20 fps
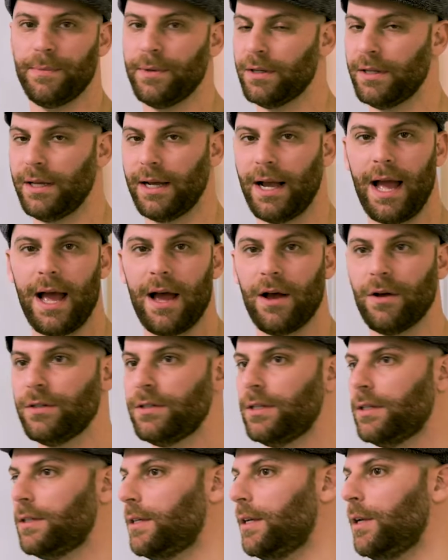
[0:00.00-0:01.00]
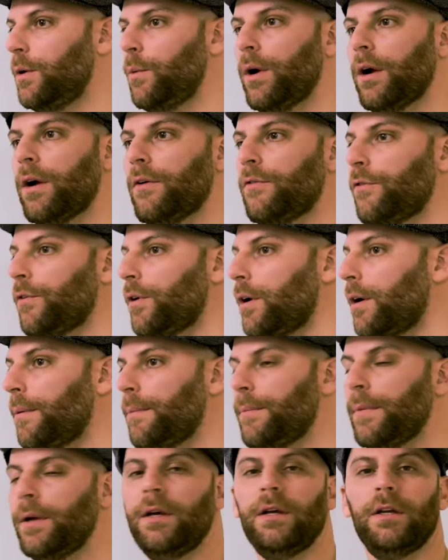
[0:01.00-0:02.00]
building a house that's anywhere
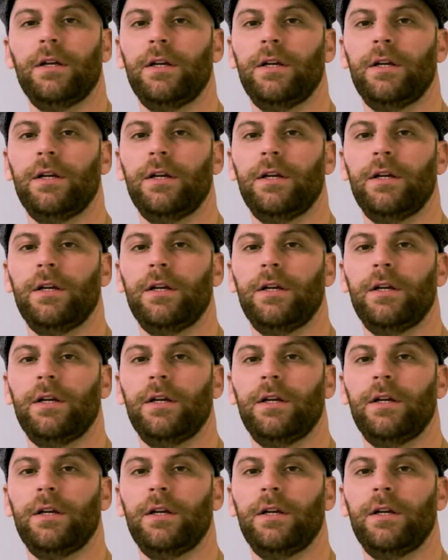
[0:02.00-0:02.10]
from,